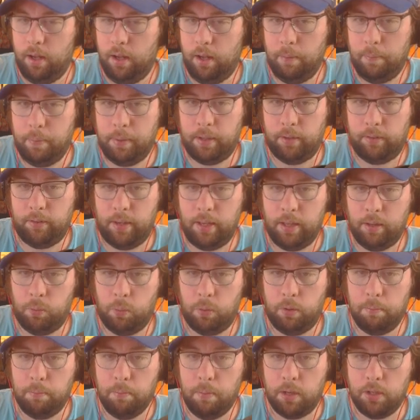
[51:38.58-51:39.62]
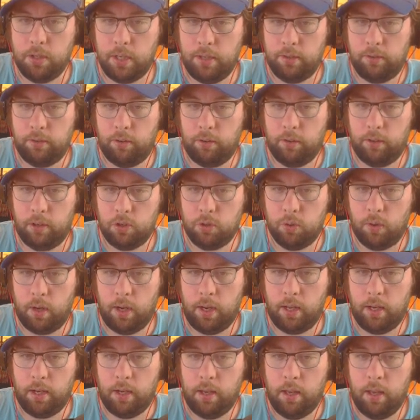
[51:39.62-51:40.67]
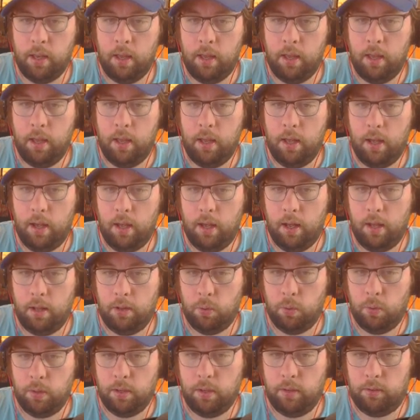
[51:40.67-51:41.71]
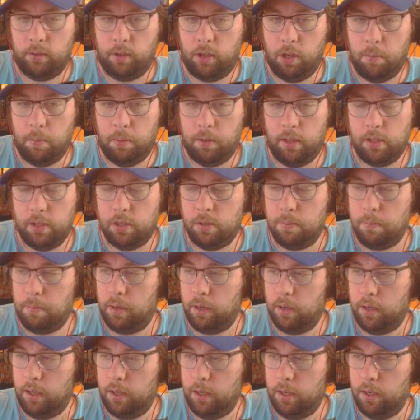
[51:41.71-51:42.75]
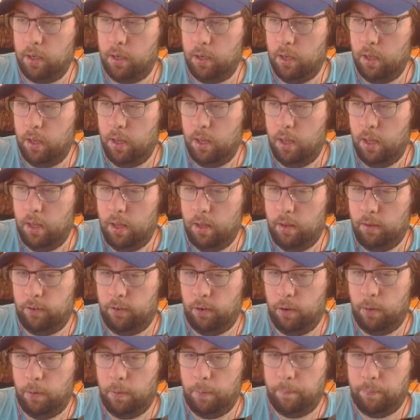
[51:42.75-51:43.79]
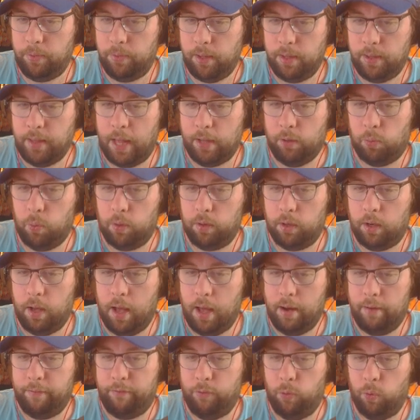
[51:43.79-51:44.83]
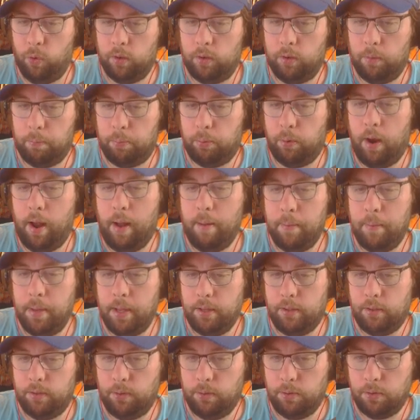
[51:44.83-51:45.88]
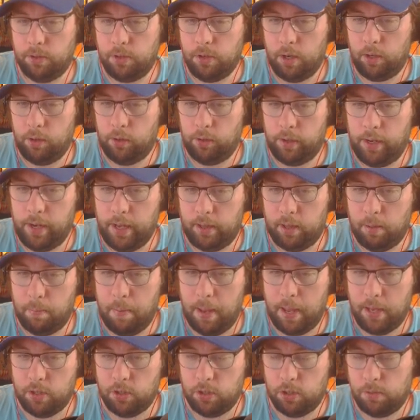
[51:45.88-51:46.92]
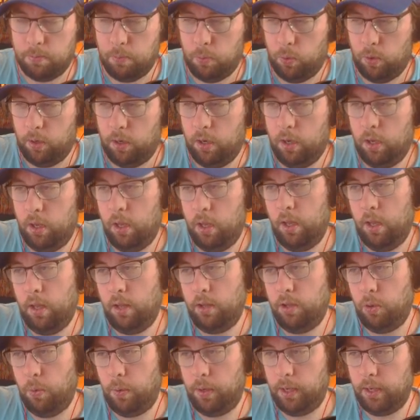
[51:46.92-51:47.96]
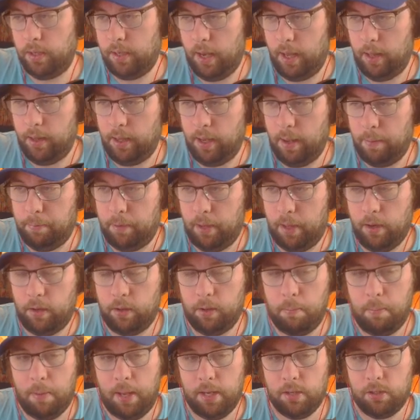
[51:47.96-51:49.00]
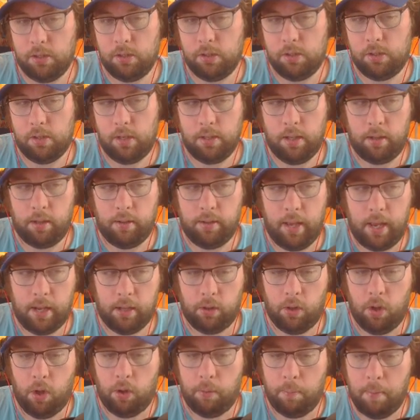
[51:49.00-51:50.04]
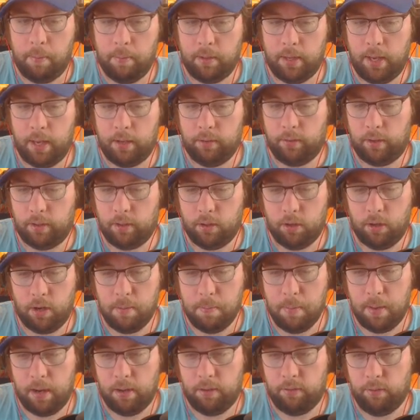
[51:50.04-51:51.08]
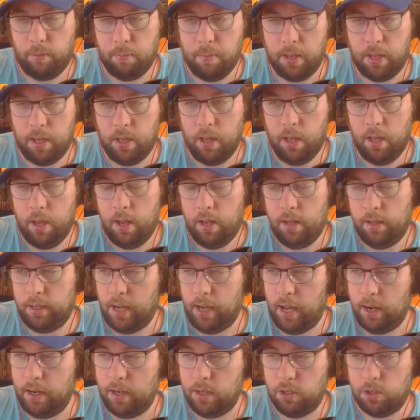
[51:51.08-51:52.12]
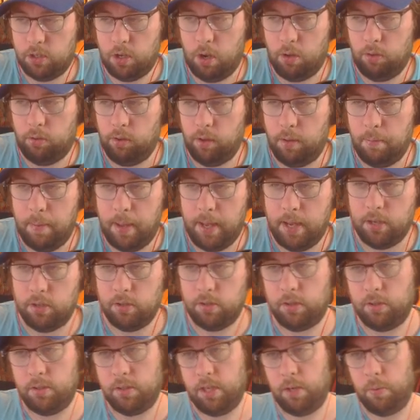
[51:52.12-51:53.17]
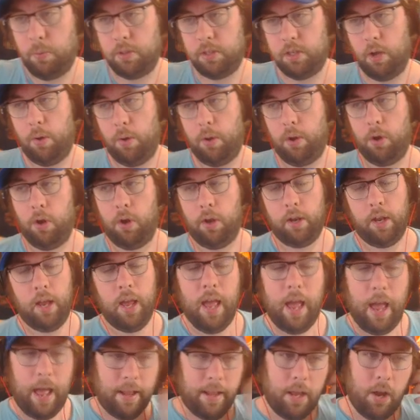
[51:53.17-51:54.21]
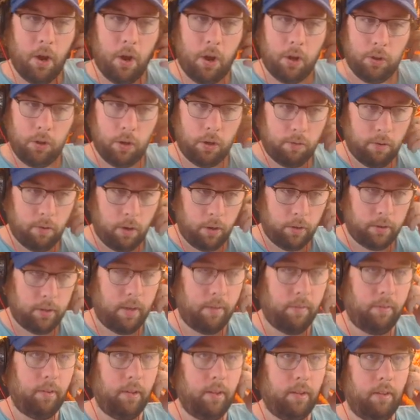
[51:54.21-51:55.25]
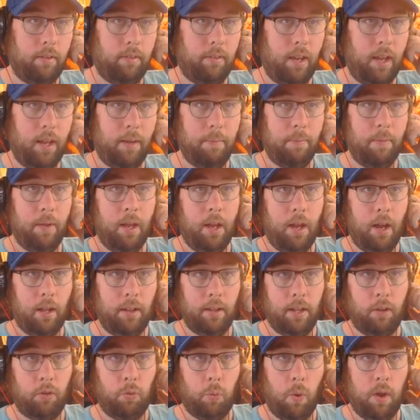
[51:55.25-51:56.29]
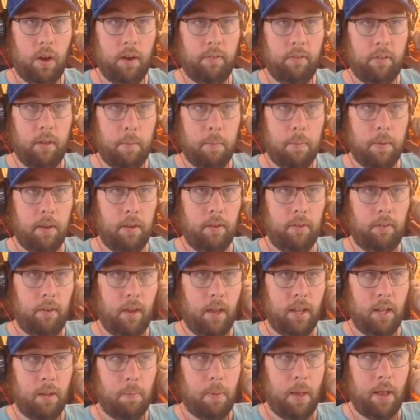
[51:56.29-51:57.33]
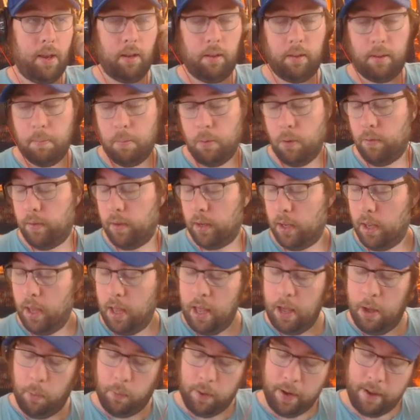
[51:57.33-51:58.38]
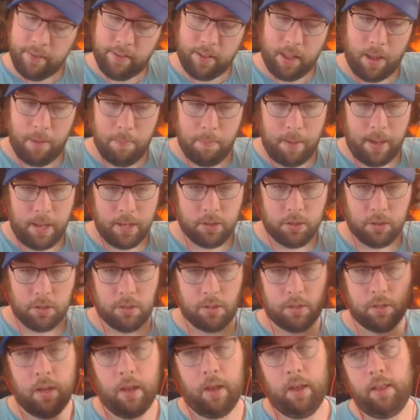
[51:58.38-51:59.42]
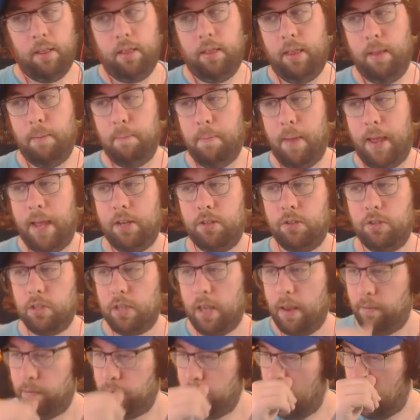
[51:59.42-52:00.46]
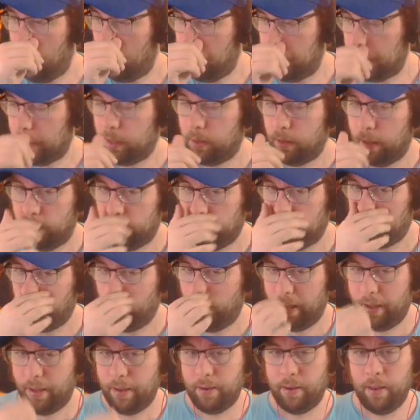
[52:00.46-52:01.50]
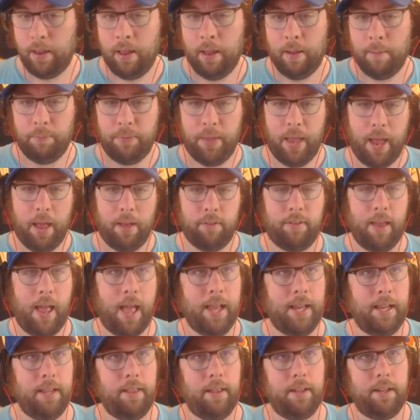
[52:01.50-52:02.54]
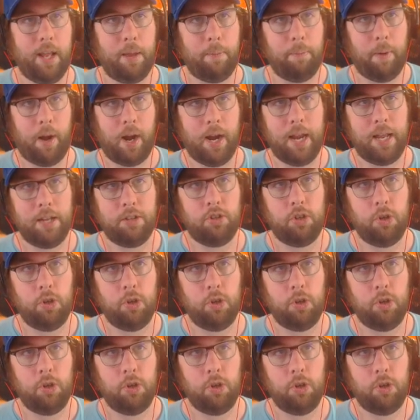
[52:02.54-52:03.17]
Because ETH was much easier to trade during this accumulation period. So that's what kind of prompt me to start looking at the majors more, doing a daily update on the majors. It doesn't take long. Maybe it takes like 30 minutes for me to kind of just go through the majors and see what's going on. And they all look relatively the same unless one of them is independently moving. When I say majors, the majors have now been classified as anything that Binance